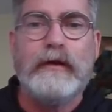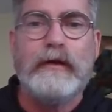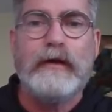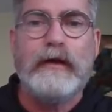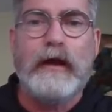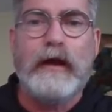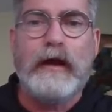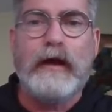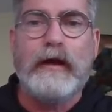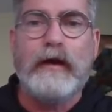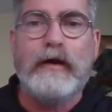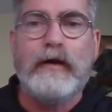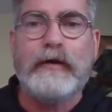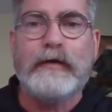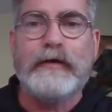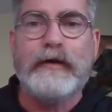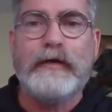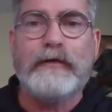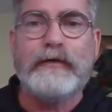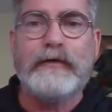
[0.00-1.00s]
uh,
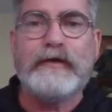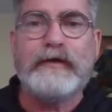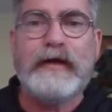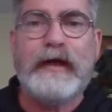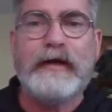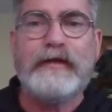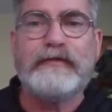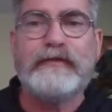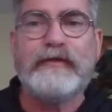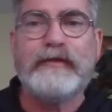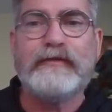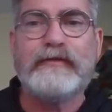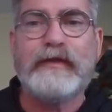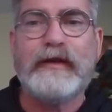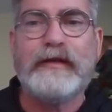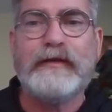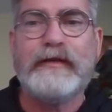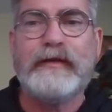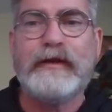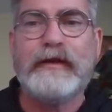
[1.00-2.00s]
on other cases.
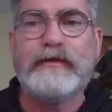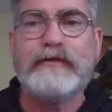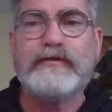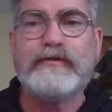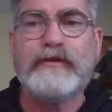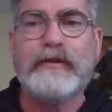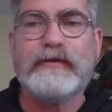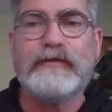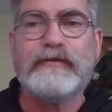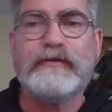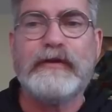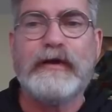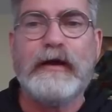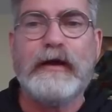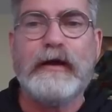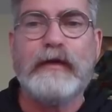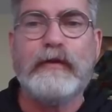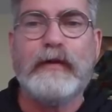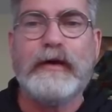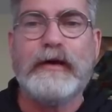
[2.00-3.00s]
And then it's just,
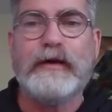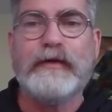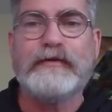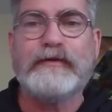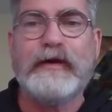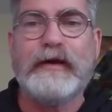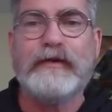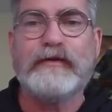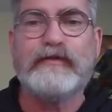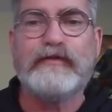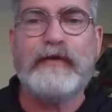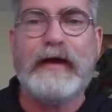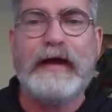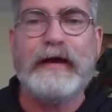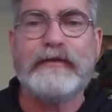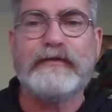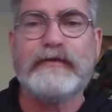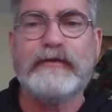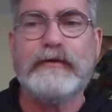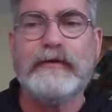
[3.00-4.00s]
uh, well, I say it's
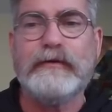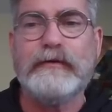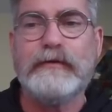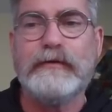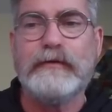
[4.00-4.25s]
faster.